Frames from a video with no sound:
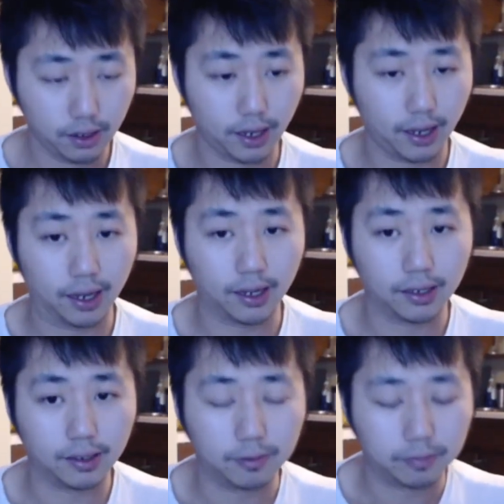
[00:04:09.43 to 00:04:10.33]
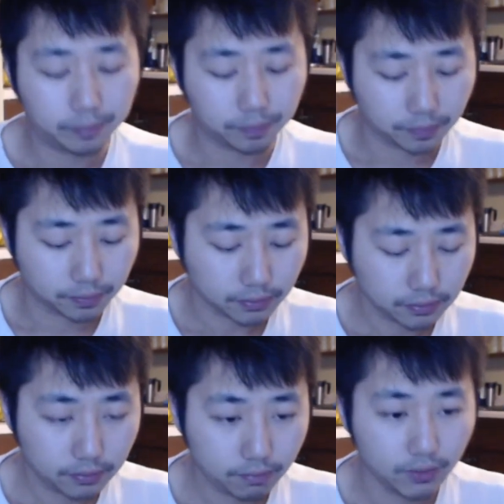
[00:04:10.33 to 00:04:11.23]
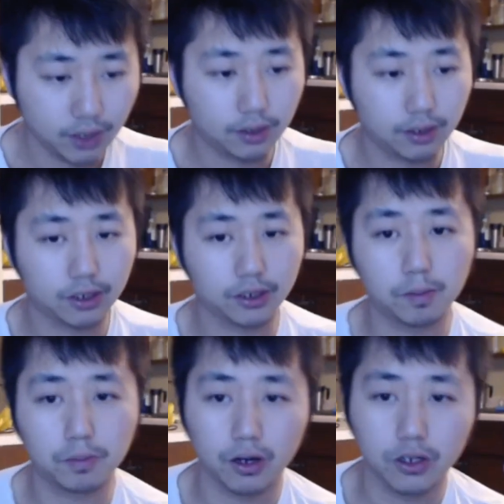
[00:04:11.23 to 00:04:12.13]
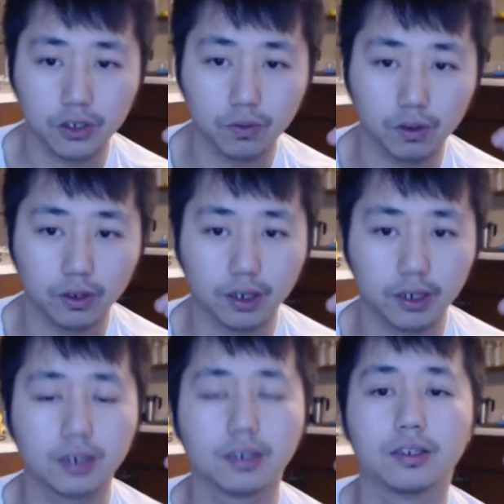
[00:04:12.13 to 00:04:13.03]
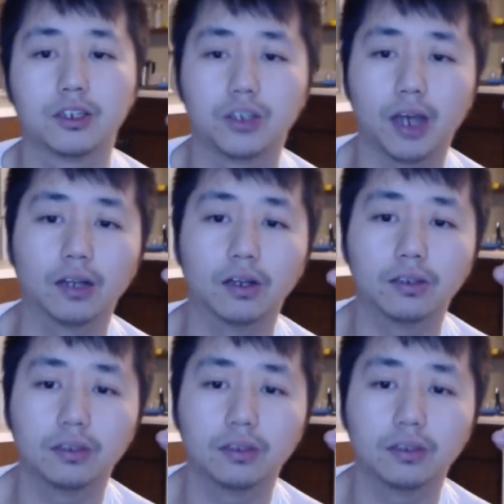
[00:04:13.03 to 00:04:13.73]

And some parts were shallow,